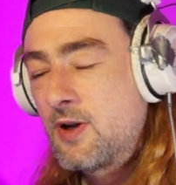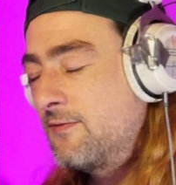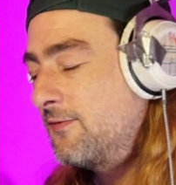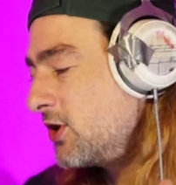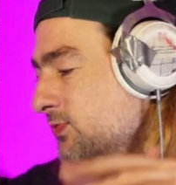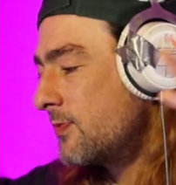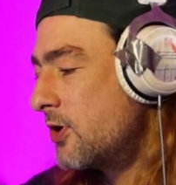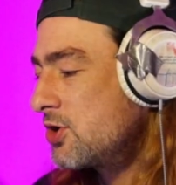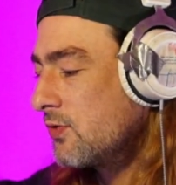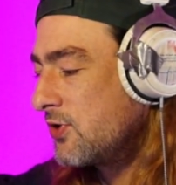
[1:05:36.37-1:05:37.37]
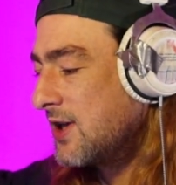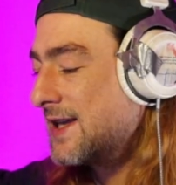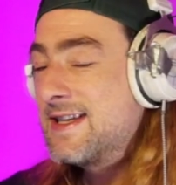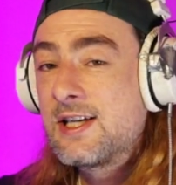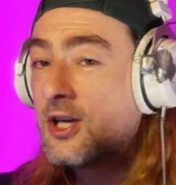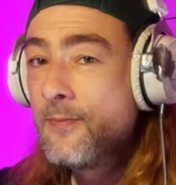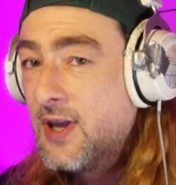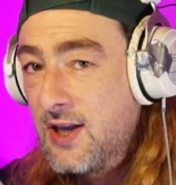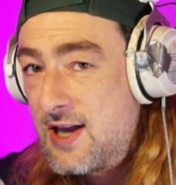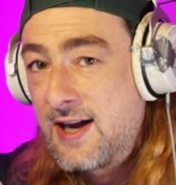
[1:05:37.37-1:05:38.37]
my first promotional thing isn't going to
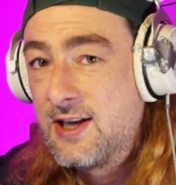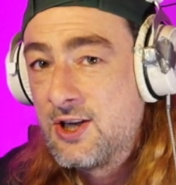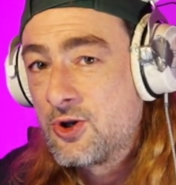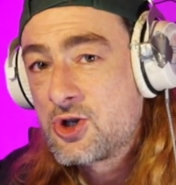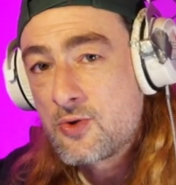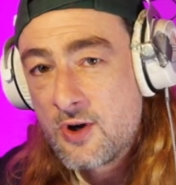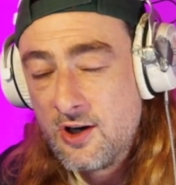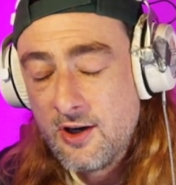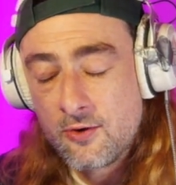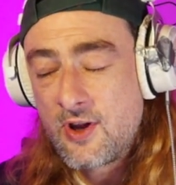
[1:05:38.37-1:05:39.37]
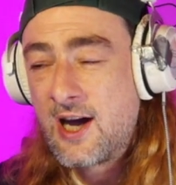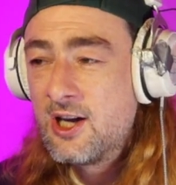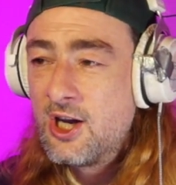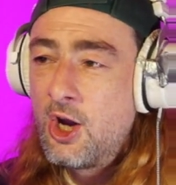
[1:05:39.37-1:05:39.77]
be Anthony Joshua and all that.